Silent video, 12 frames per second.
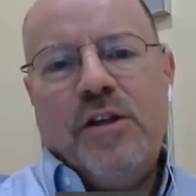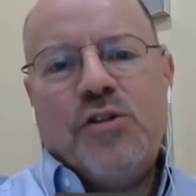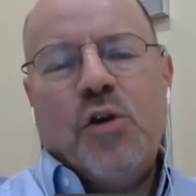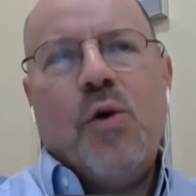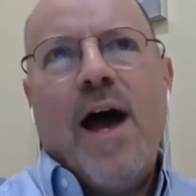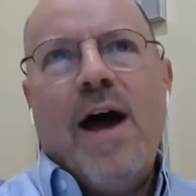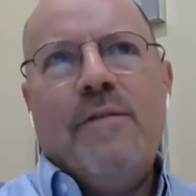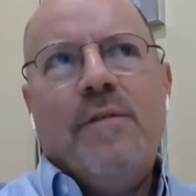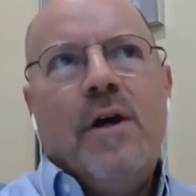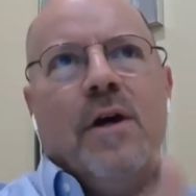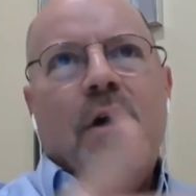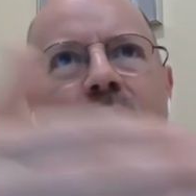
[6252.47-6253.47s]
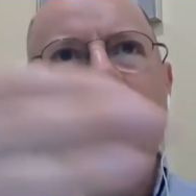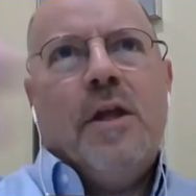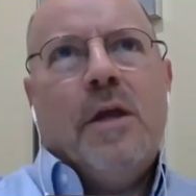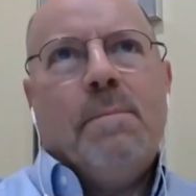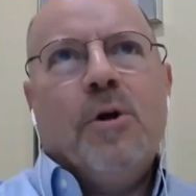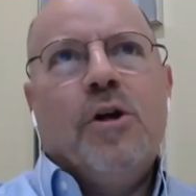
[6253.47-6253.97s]
So you have
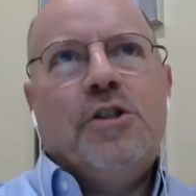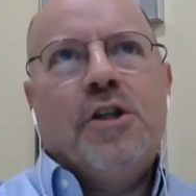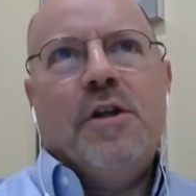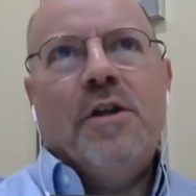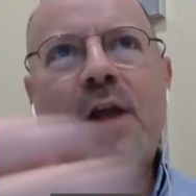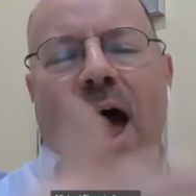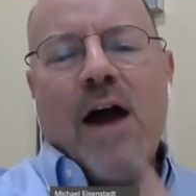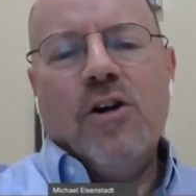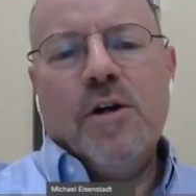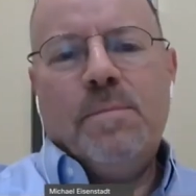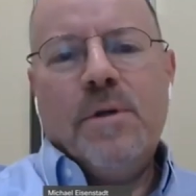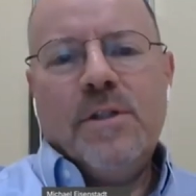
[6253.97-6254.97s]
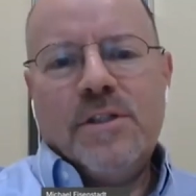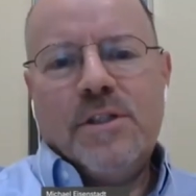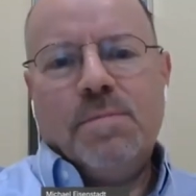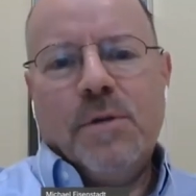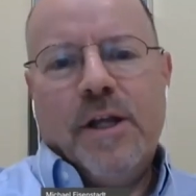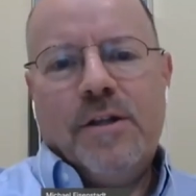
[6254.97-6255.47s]
the Persian-Arab
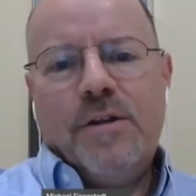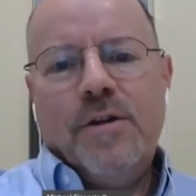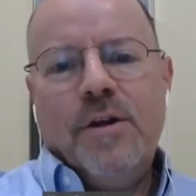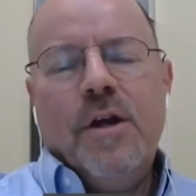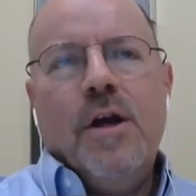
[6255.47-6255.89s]
split.